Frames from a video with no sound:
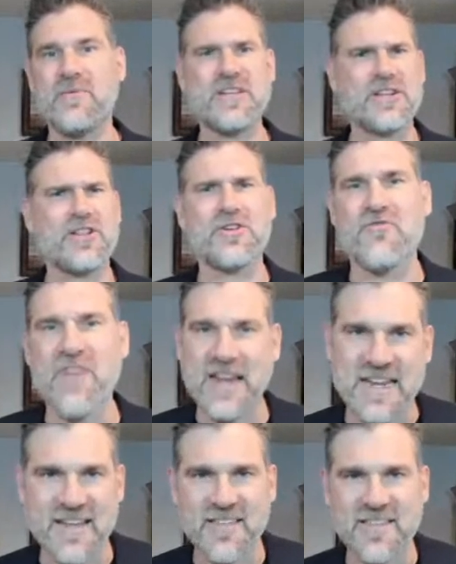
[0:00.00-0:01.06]
We did a lot of
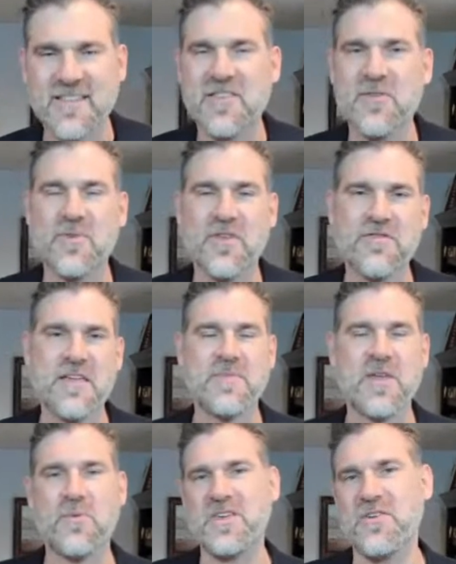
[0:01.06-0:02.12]
readiness, and this was a theme
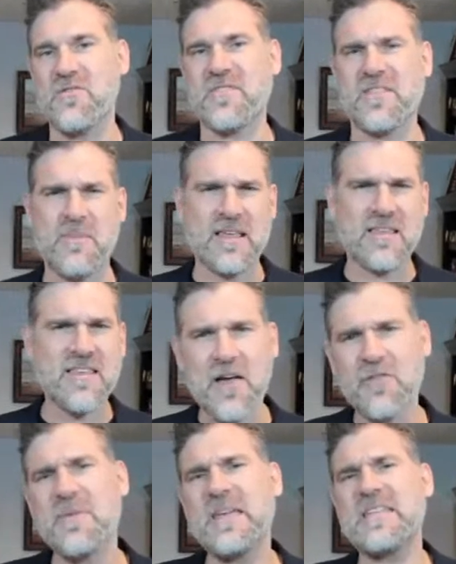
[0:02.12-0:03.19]
that we used at the big
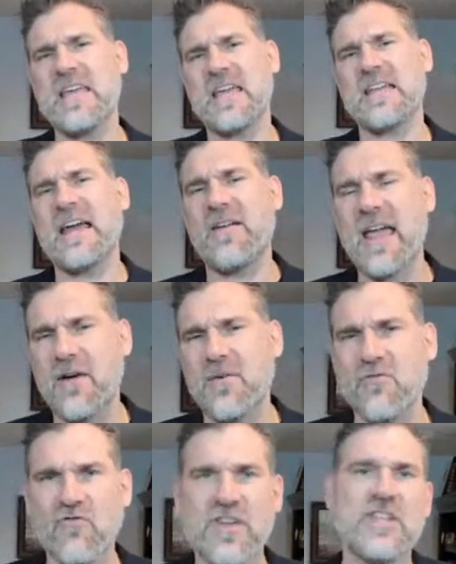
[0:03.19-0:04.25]
sales meeting and out
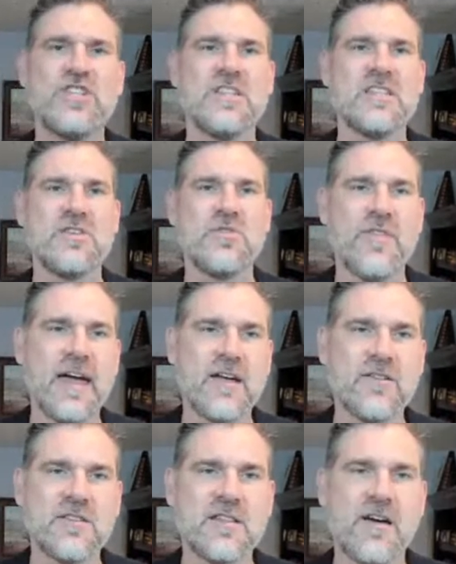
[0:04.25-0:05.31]
in the regions and all that
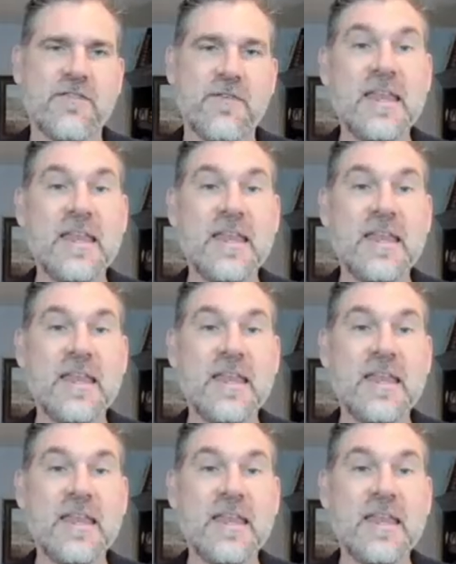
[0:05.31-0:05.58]
good stuff.